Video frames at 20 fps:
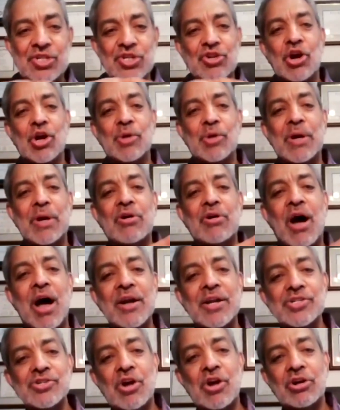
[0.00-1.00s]
talk about God
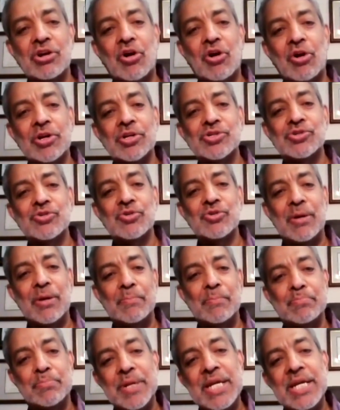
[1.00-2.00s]
has not called us to
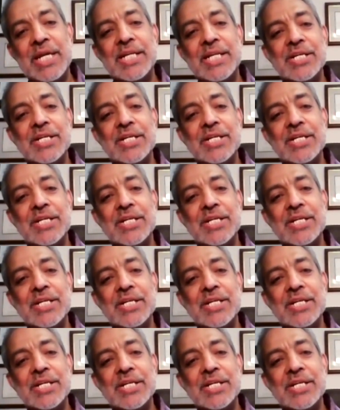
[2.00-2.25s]
compete.